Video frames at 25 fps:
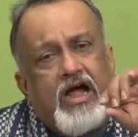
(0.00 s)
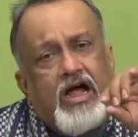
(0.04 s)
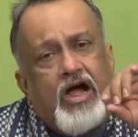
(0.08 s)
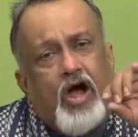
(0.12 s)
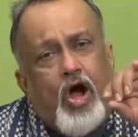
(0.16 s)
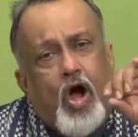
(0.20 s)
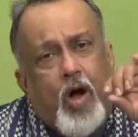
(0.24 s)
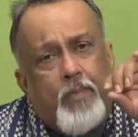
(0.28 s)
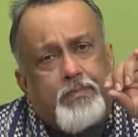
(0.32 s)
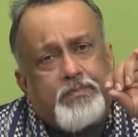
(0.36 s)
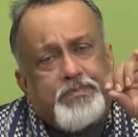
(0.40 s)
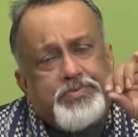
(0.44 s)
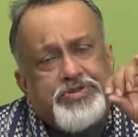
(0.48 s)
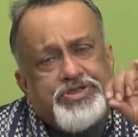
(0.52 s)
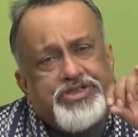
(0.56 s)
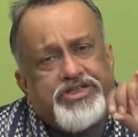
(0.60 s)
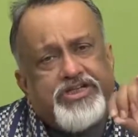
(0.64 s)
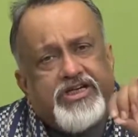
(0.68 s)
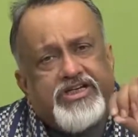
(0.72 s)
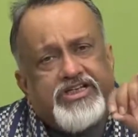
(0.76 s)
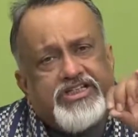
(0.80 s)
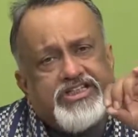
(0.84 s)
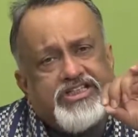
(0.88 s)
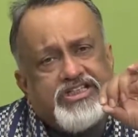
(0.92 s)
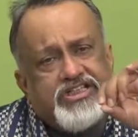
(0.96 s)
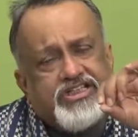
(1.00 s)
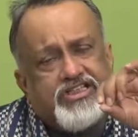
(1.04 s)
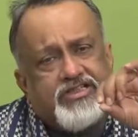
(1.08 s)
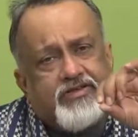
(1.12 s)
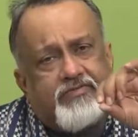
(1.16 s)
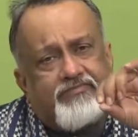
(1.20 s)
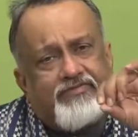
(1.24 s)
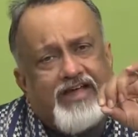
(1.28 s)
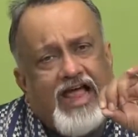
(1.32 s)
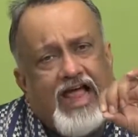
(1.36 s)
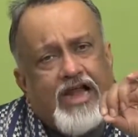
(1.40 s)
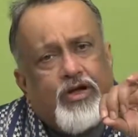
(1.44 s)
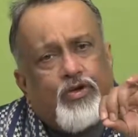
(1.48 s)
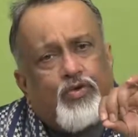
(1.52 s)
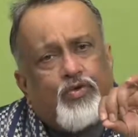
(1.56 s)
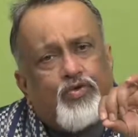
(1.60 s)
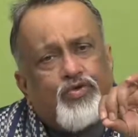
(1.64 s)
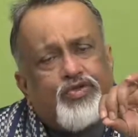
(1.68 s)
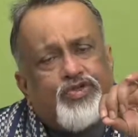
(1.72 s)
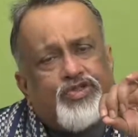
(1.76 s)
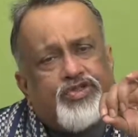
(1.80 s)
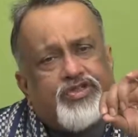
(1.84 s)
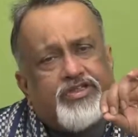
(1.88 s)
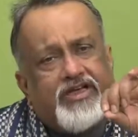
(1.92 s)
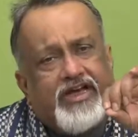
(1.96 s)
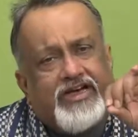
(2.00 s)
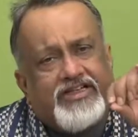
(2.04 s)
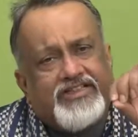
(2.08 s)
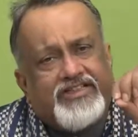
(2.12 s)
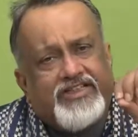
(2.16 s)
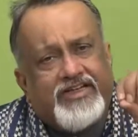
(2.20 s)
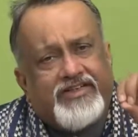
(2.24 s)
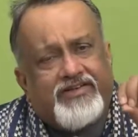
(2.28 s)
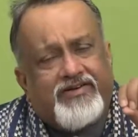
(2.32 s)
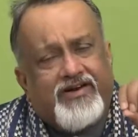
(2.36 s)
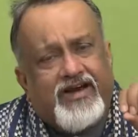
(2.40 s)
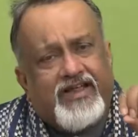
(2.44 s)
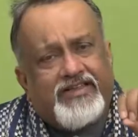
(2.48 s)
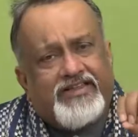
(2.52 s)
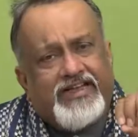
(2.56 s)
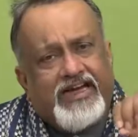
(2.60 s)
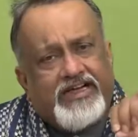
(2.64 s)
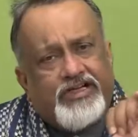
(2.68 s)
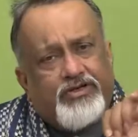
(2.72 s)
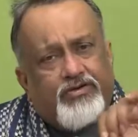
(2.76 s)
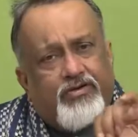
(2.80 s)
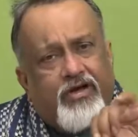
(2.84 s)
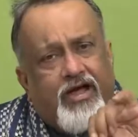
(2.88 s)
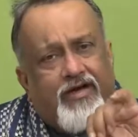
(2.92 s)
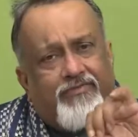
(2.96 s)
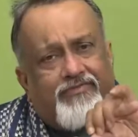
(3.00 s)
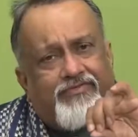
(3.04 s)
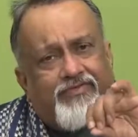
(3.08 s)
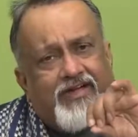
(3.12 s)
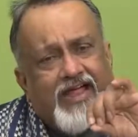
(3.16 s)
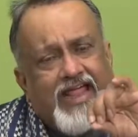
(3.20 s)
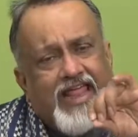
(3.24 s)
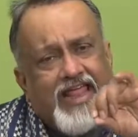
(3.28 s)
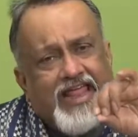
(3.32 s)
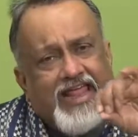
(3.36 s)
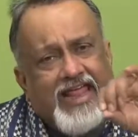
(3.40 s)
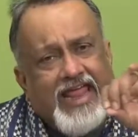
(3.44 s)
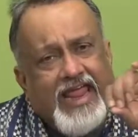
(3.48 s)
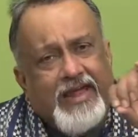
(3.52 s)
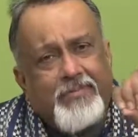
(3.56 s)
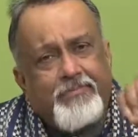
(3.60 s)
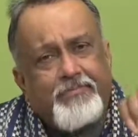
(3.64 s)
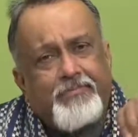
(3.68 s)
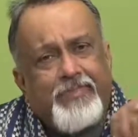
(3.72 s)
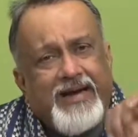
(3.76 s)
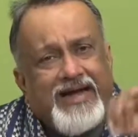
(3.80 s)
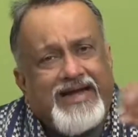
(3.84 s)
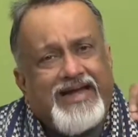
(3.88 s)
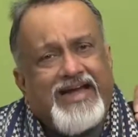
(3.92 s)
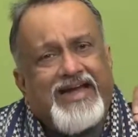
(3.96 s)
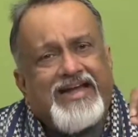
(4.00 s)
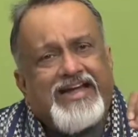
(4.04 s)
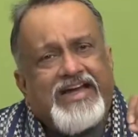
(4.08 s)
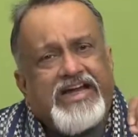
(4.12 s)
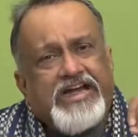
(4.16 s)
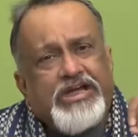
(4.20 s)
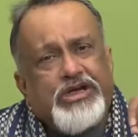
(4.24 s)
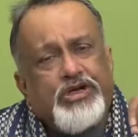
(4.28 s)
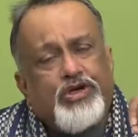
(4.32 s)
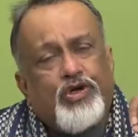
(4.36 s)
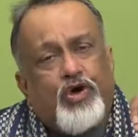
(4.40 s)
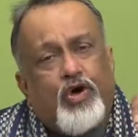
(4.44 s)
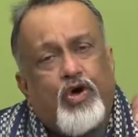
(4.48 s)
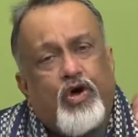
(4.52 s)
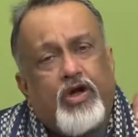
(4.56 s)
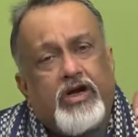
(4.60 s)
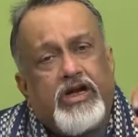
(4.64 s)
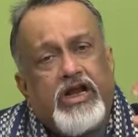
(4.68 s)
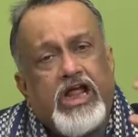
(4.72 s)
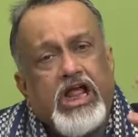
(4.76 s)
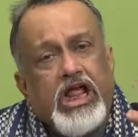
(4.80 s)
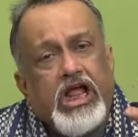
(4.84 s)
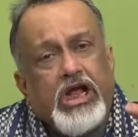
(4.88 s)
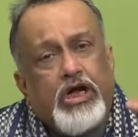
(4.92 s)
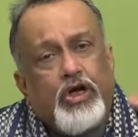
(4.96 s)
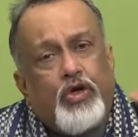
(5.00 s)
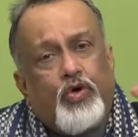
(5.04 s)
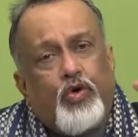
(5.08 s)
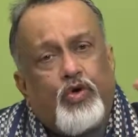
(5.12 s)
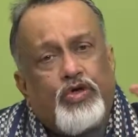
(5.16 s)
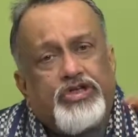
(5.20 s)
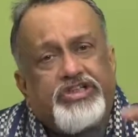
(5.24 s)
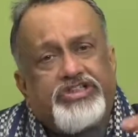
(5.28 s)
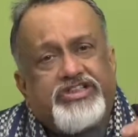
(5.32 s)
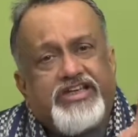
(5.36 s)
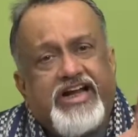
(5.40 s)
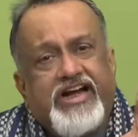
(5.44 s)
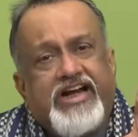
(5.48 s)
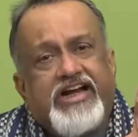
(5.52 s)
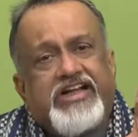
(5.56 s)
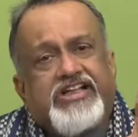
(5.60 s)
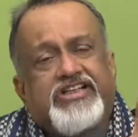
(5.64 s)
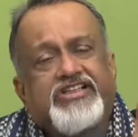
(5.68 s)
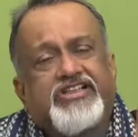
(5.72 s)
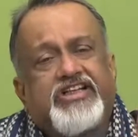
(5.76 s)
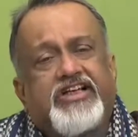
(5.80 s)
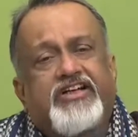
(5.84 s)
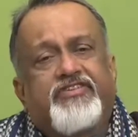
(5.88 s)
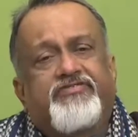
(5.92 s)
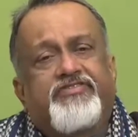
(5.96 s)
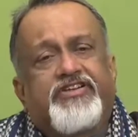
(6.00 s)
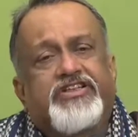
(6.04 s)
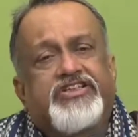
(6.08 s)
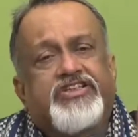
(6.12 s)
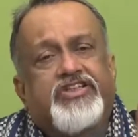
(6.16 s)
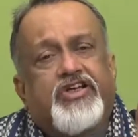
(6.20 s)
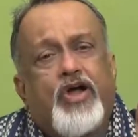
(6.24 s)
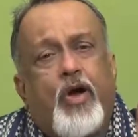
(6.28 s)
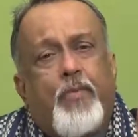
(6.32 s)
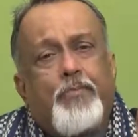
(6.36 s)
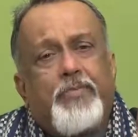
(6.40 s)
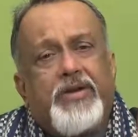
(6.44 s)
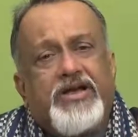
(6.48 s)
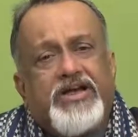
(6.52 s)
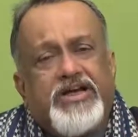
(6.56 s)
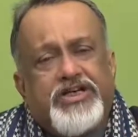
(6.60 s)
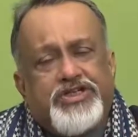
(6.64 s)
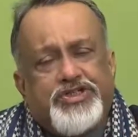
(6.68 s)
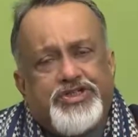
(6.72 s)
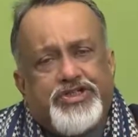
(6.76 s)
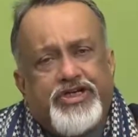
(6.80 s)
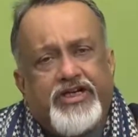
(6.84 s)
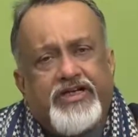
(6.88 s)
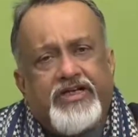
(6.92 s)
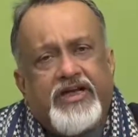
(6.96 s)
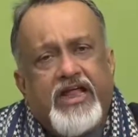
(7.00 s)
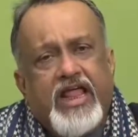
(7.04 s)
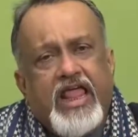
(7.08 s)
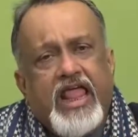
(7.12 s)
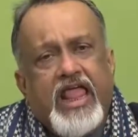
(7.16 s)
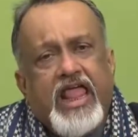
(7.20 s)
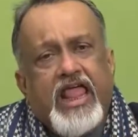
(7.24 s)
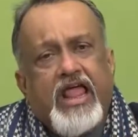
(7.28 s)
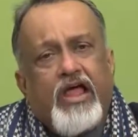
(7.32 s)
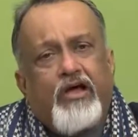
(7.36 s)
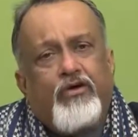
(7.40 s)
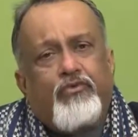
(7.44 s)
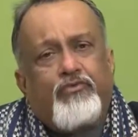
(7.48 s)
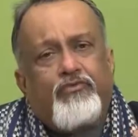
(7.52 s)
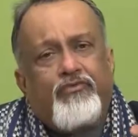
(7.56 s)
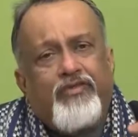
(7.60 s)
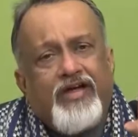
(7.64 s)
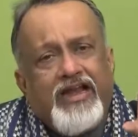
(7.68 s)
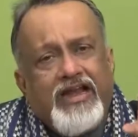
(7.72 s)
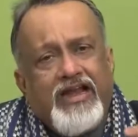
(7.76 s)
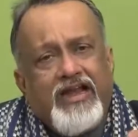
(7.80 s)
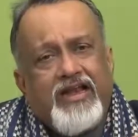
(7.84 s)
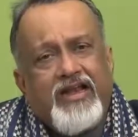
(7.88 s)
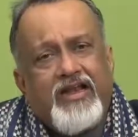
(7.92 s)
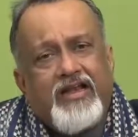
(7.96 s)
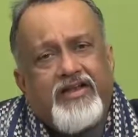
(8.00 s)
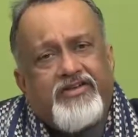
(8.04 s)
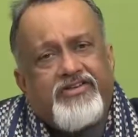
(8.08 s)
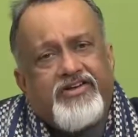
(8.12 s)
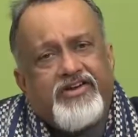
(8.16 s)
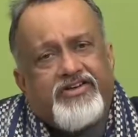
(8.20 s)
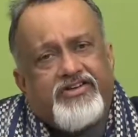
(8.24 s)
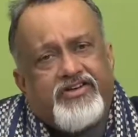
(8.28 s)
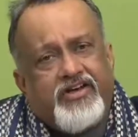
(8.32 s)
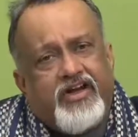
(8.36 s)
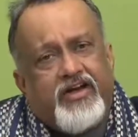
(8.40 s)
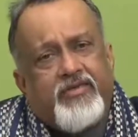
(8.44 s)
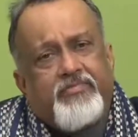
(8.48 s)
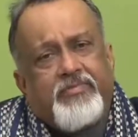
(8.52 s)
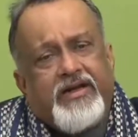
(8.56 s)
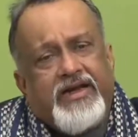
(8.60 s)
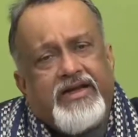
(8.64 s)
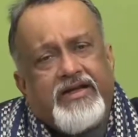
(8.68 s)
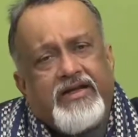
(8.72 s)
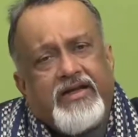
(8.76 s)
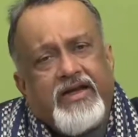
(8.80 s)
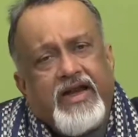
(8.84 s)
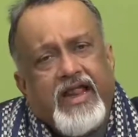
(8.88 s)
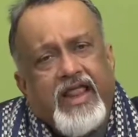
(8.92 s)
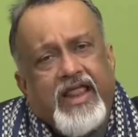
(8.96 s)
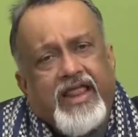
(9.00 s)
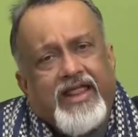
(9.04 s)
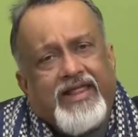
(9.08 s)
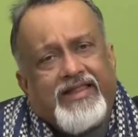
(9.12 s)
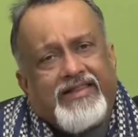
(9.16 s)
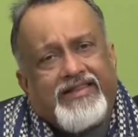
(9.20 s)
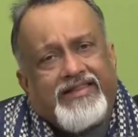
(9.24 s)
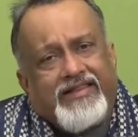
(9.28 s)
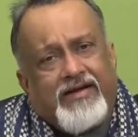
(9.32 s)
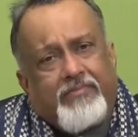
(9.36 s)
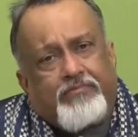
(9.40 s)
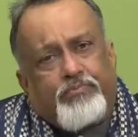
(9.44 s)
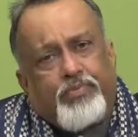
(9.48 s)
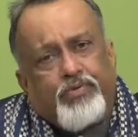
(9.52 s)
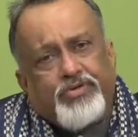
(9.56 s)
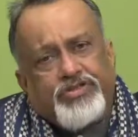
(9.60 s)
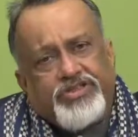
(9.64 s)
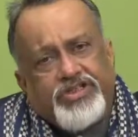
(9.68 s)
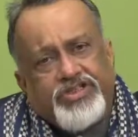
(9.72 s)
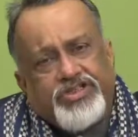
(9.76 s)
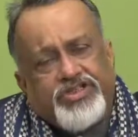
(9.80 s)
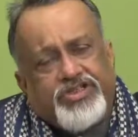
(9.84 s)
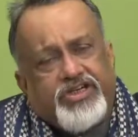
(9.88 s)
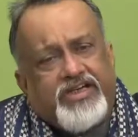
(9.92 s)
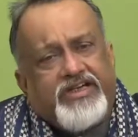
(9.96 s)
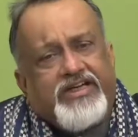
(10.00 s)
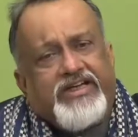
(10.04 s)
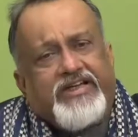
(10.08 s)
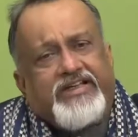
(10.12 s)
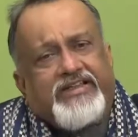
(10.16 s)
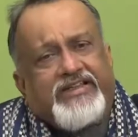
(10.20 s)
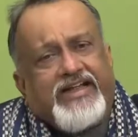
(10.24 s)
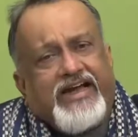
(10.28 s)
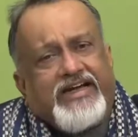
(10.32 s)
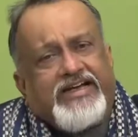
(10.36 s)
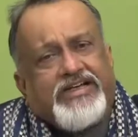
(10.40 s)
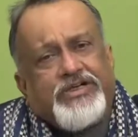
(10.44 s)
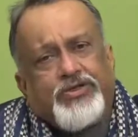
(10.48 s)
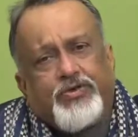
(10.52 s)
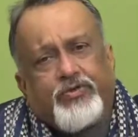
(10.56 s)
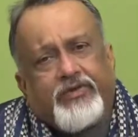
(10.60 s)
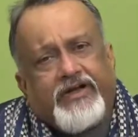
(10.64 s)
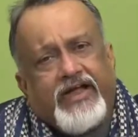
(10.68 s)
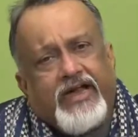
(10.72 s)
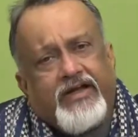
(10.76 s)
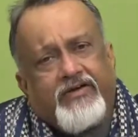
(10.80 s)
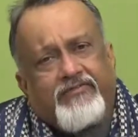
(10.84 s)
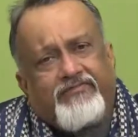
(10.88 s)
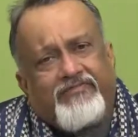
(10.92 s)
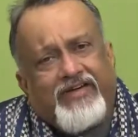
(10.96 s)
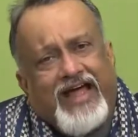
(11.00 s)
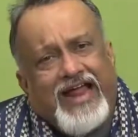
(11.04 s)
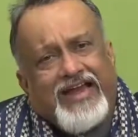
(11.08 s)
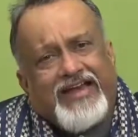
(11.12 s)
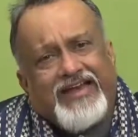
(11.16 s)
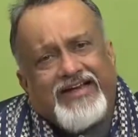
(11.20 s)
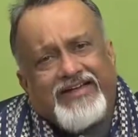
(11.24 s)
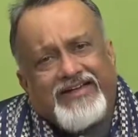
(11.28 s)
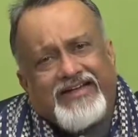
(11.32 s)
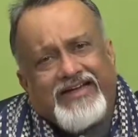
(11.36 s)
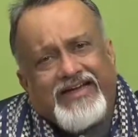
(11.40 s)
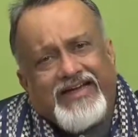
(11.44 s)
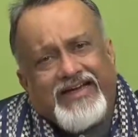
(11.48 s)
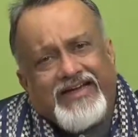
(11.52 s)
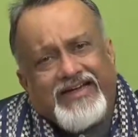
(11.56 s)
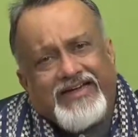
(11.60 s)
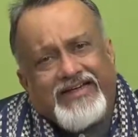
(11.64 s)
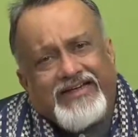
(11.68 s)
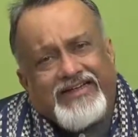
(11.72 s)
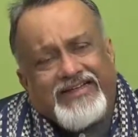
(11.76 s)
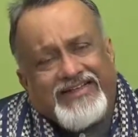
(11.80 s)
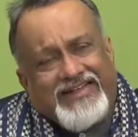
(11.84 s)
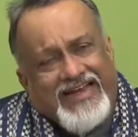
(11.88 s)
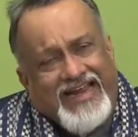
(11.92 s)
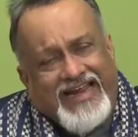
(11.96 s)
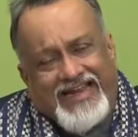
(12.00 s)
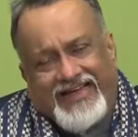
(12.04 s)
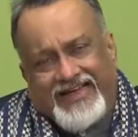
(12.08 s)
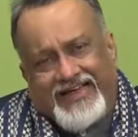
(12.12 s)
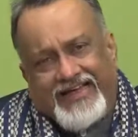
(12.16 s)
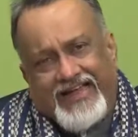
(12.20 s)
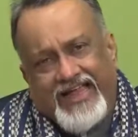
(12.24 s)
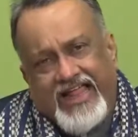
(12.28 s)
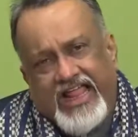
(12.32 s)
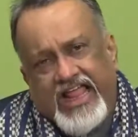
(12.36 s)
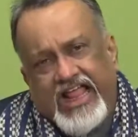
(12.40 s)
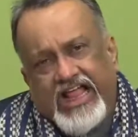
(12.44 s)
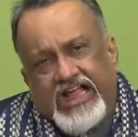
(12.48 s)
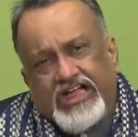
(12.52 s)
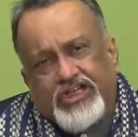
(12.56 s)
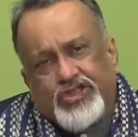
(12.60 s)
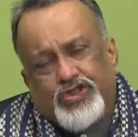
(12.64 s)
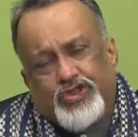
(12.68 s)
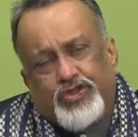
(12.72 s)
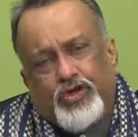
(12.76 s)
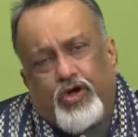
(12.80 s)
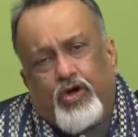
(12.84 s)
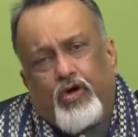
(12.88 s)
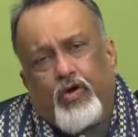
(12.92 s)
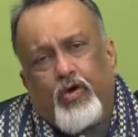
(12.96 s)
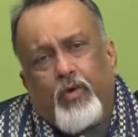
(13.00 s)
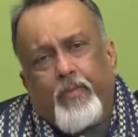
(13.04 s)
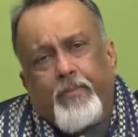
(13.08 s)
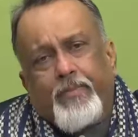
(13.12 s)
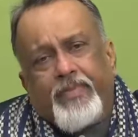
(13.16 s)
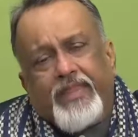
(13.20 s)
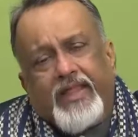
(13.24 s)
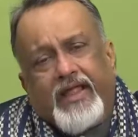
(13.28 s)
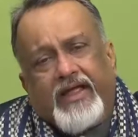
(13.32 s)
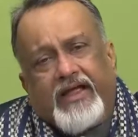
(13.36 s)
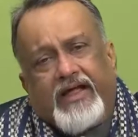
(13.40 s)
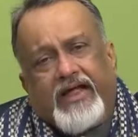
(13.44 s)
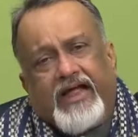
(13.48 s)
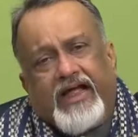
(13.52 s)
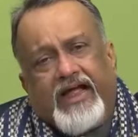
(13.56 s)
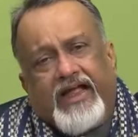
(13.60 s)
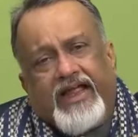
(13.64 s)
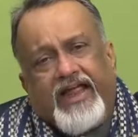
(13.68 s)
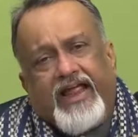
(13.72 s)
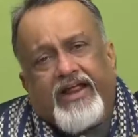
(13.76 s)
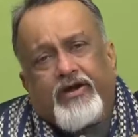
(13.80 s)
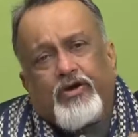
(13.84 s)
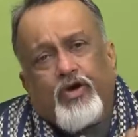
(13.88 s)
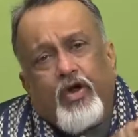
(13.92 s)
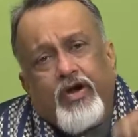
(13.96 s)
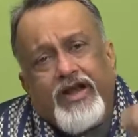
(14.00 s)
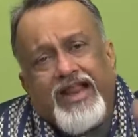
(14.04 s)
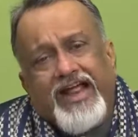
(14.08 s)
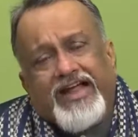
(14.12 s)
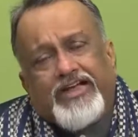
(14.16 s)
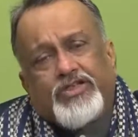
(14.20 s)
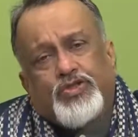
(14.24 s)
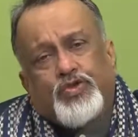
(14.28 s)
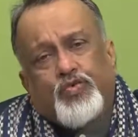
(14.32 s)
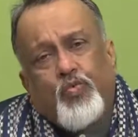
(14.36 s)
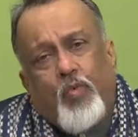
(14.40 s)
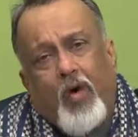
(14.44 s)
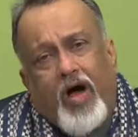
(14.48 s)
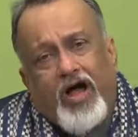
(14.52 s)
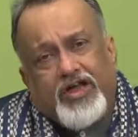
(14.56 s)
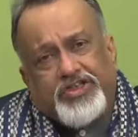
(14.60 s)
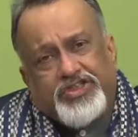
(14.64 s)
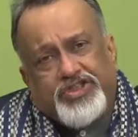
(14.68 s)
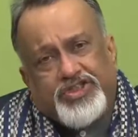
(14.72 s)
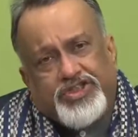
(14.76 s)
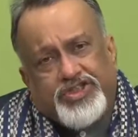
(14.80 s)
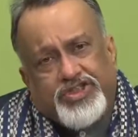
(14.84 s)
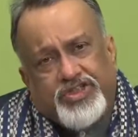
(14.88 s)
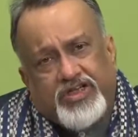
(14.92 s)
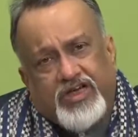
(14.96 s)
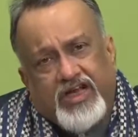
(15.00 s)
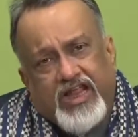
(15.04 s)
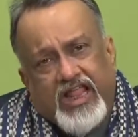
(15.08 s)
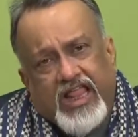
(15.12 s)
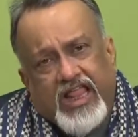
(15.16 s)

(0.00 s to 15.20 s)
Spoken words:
options, values, etc., that you have embedded in your goods and service combination will determine the positioning that you can validly take. So, a Rolex watch